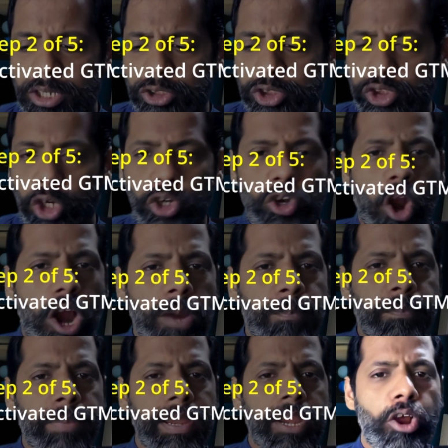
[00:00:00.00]
should not
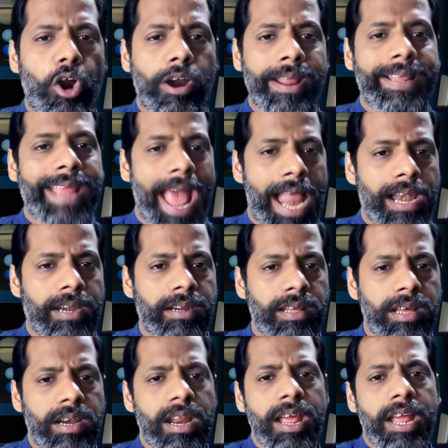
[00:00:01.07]
be on a
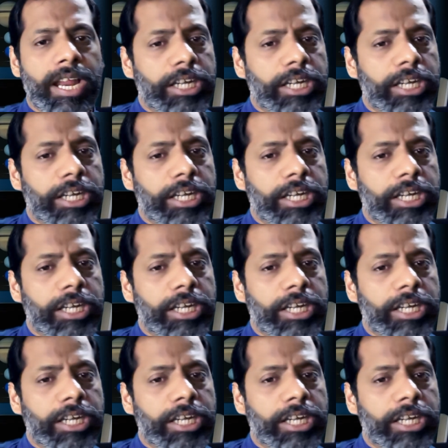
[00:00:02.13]
calendar. It